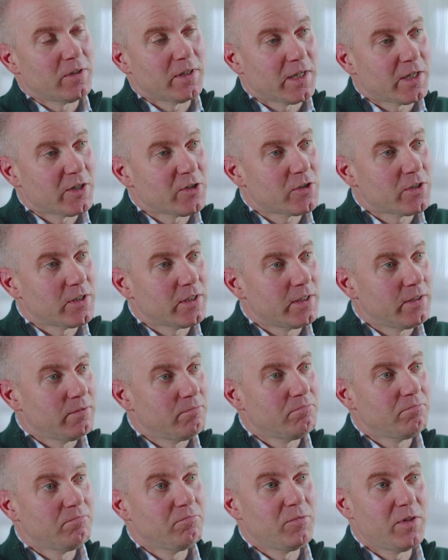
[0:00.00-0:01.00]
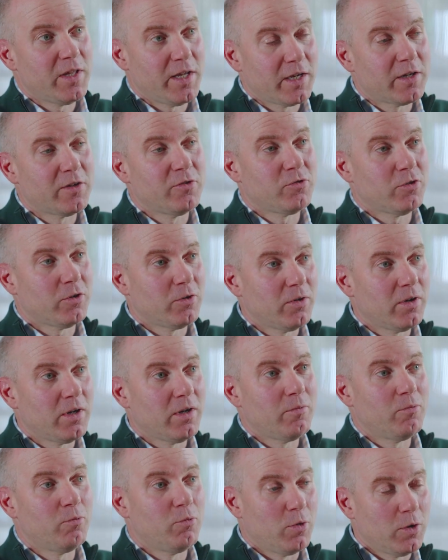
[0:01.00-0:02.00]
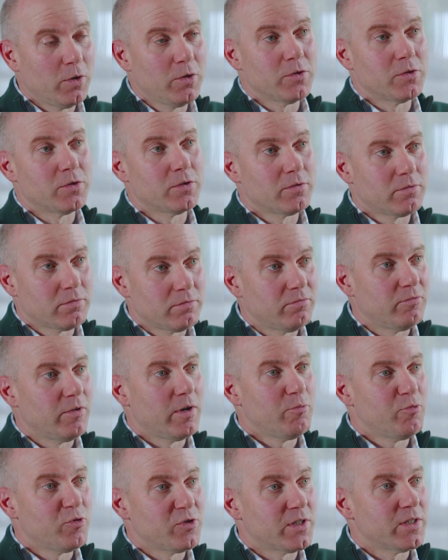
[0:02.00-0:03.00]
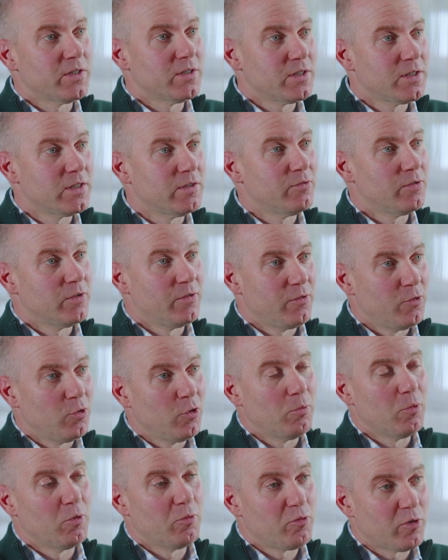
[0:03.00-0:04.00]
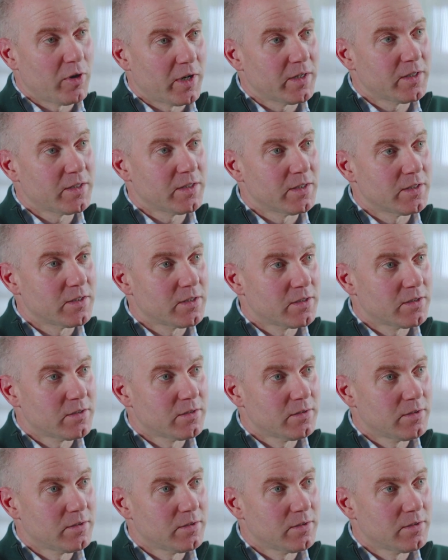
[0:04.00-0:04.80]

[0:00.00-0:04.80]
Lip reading: that actually their control arm was representative of normal practice.